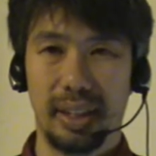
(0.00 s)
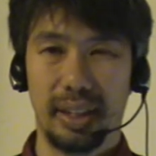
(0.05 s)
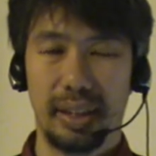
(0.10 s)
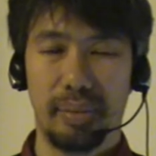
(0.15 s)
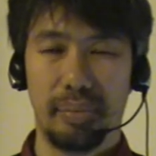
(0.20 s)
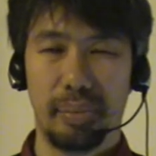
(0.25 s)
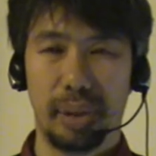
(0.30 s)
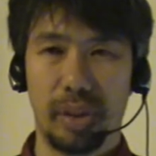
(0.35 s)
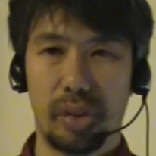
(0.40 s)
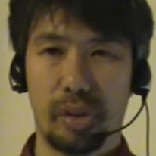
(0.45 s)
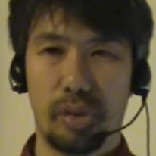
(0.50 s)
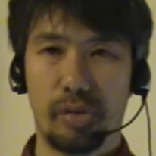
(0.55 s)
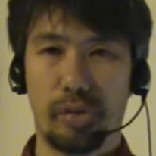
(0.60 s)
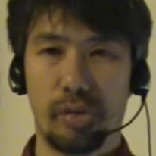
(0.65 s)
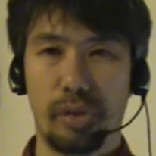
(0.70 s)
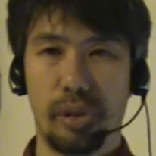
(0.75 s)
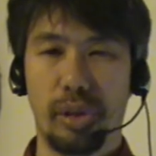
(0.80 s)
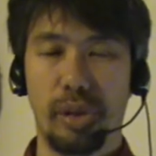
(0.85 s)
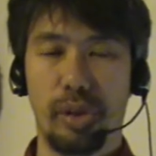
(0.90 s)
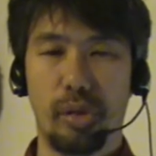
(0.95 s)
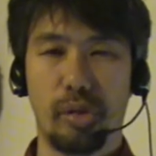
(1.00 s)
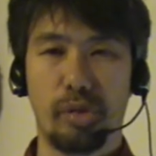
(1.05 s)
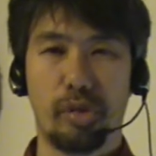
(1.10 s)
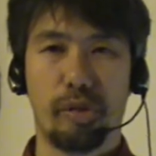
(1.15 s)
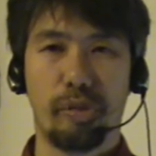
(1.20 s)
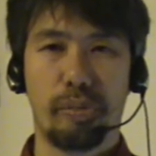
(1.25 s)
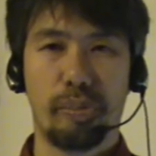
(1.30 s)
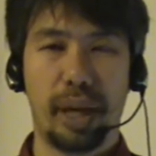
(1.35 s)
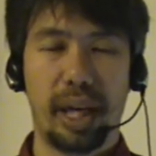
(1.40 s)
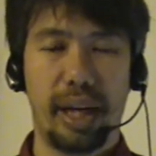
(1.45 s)
Um, because for
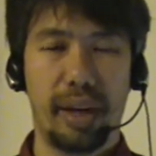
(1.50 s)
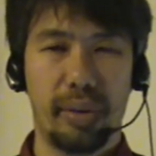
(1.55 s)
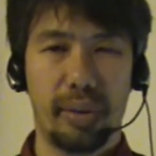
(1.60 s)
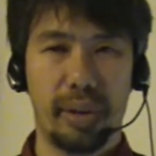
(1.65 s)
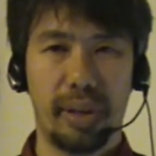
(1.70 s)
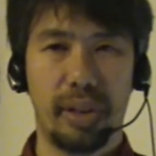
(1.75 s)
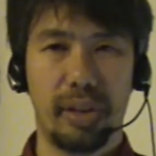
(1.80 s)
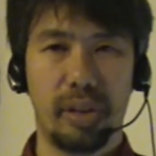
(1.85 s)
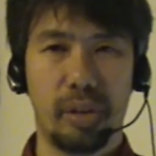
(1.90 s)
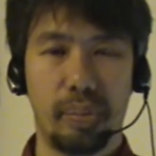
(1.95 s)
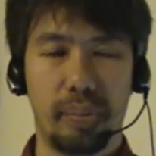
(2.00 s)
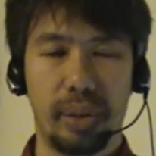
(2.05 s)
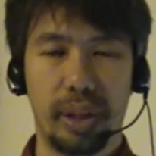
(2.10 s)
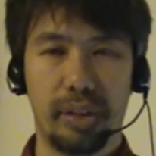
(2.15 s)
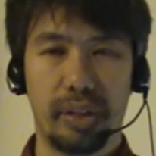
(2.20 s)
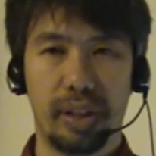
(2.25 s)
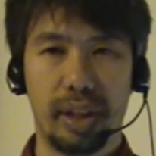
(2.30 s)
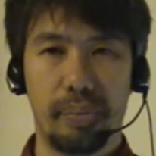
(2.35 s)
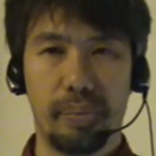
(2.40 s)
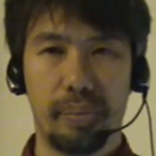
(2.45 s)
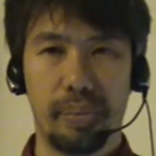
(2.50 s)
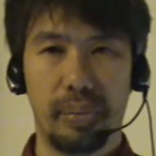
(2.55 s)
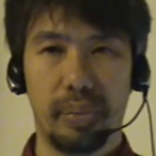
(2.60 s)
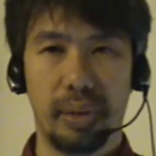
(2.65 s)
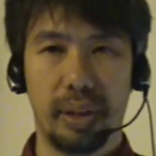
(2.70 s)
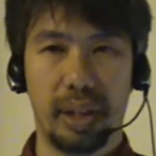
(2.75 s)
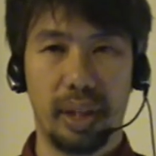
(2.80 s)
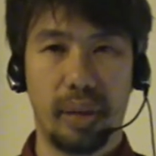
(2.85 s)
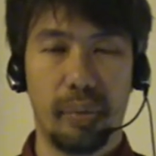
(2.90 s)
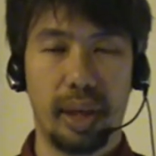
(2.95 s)
use of power you build up
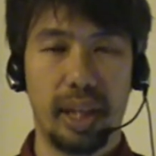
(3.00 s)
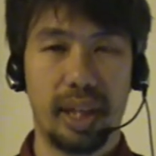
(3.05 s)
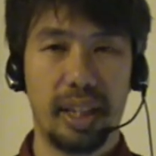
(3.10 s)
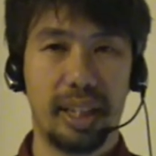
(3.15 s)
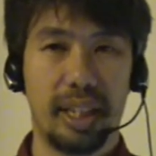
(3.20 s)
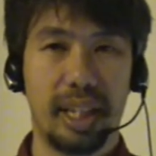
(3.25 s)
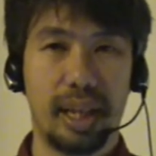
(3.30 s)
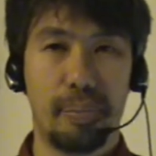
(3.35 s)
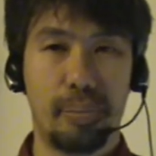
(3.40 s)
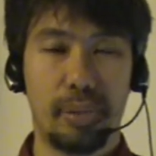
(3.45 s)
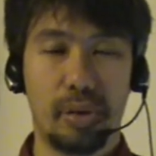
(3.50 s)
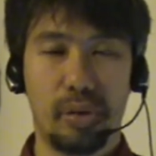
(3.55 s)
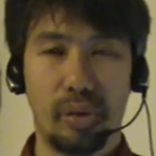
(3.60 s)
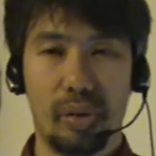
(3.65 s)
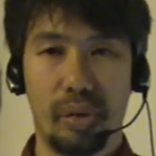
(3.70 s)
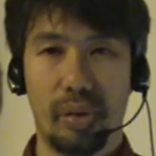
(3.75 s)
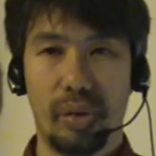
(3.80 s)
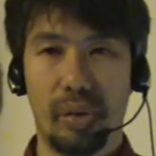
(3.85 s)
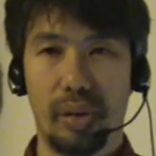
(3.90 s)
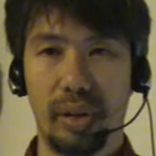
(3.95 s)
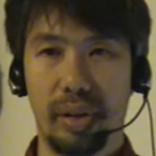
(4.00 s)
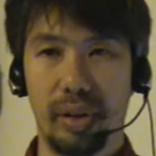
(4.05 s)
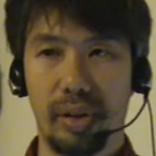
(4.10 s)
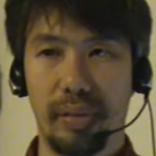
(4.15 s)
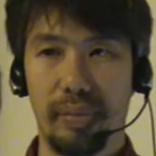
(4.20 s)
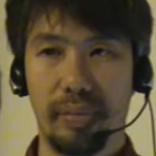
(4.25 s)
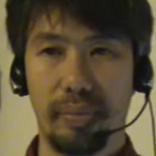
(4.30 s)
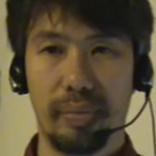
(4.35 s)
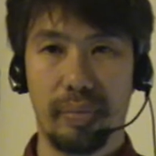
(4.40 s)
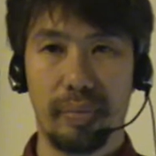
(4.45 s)
in a way adapt or
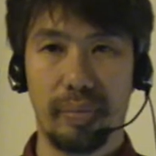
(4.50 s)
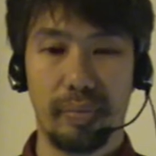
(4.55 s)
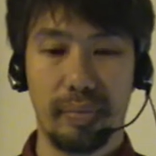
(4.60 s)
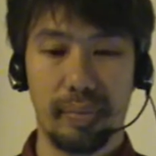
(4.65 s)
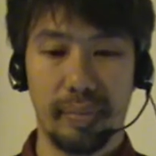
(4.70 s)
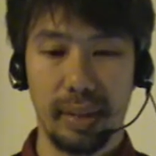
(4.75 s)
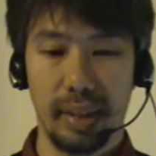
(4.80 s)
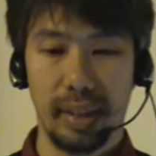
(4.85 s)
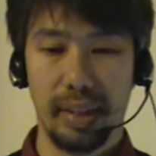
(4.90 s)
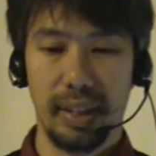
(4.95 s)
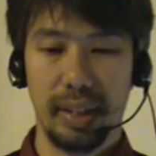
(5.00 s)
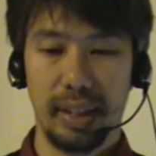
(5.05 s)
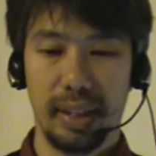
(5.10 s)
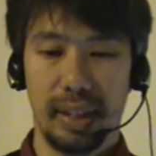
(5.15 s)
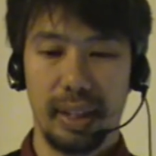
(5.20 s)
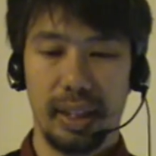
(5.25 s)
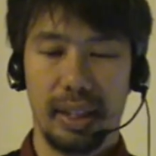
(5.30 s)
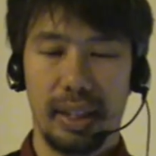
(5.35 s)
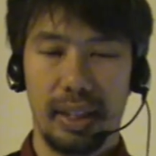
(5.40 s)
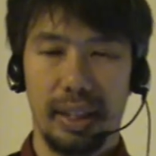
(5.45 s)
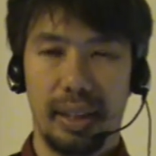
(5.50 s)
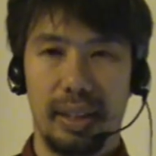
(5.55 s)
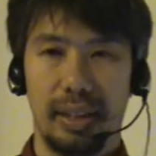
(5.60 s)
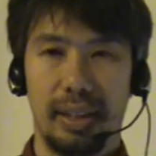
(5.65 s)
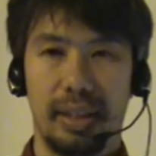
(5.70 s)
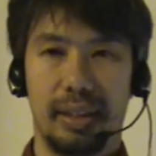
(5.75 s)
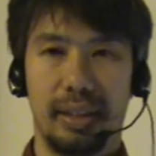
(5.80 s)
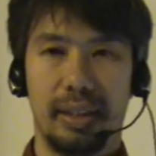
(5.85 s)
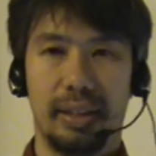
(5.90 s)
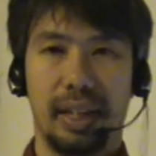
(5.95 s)
um,
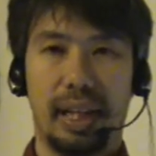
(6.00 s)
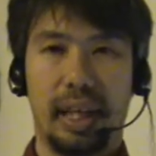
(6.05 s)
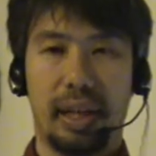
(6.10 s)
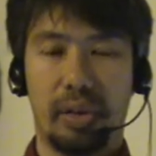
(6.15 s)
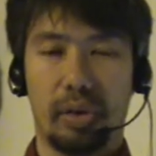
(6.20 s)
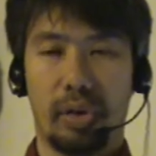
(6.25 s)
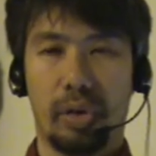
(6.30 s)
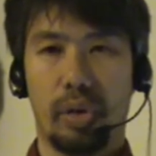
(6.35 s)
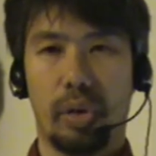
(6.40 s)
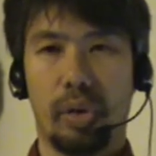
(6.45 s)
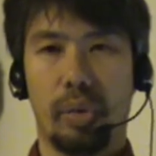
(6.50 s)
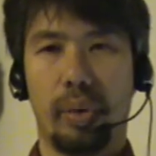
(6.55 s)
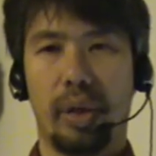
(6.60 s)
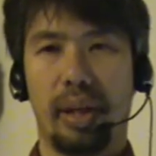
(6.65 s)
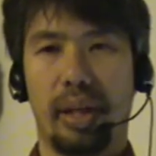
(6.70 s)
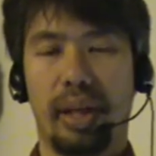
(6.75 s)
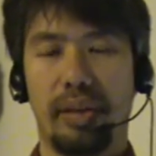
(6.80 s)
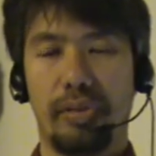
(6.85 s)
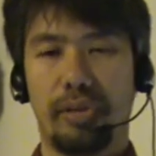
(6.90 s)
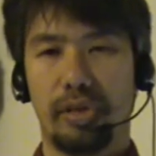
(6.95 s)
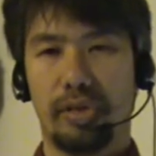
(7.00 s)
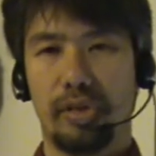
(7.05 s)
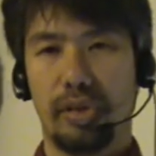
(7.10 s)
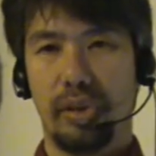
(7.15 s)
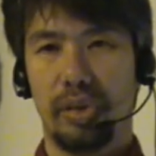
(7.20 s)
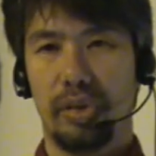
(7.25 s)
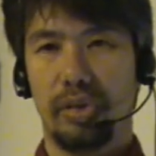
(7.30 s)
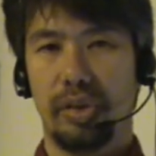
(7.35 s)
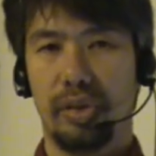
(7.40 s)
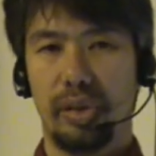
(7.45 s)
uh, the egregore will have a
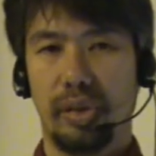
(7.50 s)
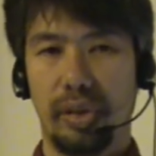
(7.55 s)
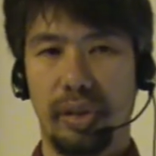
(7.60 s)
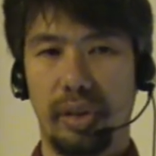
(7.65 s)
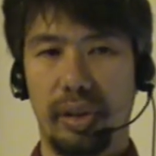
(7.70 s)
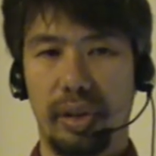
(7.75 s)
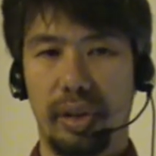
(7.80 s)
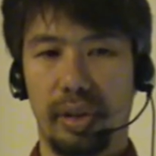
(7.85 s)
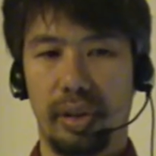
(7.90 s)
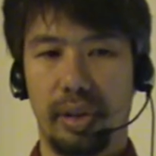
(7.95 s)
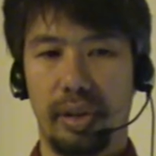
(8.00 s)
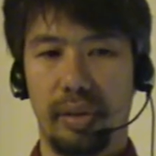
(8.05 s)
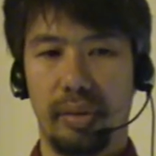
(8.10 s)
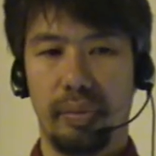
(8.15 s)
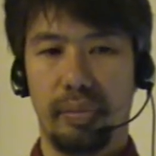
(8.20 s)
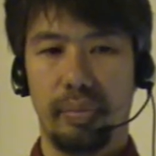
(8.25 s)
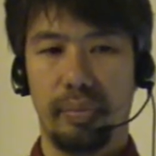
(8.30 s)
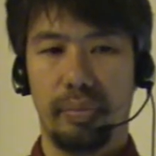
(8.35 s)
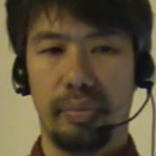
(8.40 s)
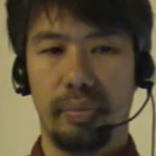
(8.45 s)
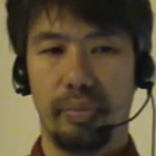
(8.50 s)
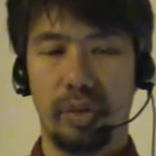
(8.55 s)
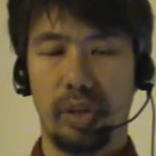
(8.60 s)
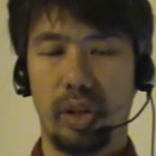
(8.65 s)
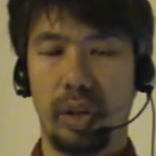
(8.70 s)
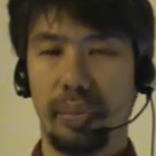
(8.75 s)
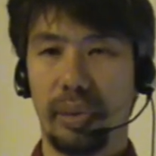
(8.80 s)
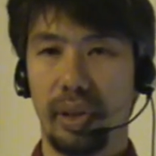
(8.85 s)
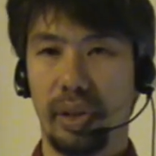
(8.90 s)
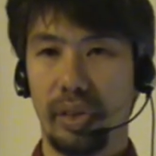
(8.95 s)
certain um,
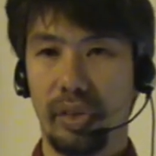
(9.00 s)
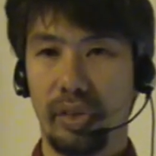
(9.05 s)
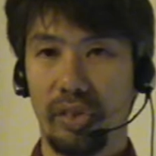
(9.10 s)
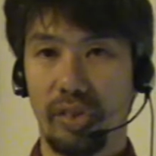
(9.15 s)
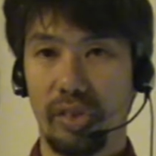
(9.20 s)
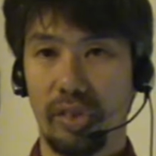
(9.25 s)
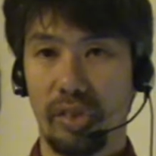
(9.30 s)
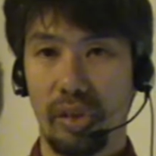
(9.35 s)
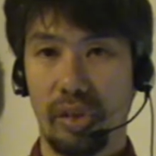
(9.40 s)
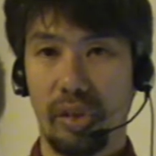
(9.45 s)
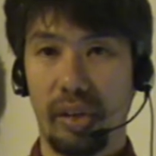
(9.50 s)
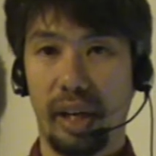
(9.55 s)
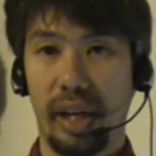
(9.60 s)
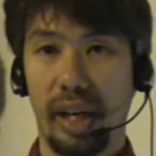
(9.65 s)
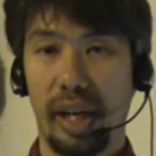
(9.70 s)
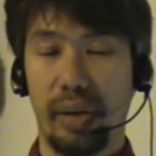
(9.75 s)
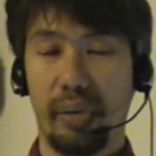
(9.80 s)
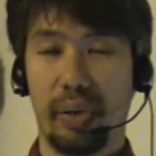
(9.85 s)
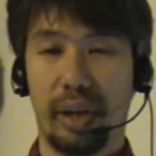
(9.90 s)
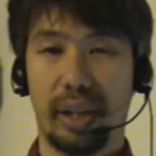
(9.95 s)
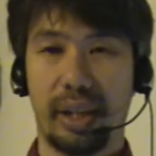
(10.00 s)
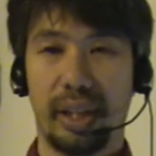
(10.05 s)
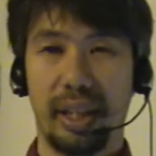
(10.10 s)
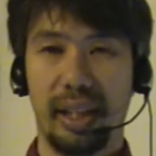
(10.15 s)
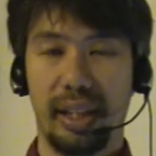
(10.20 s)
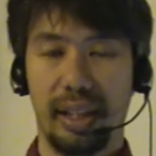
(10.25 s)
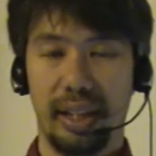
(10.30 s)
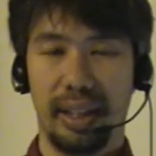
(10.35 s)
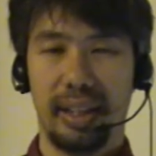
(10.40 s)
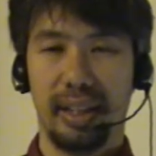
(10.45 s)
dominance, a certain
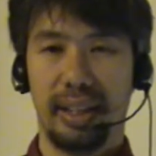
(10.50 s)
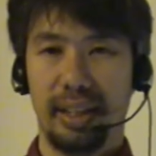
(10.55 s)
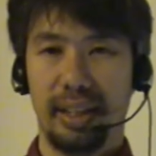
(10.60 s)
hierarchy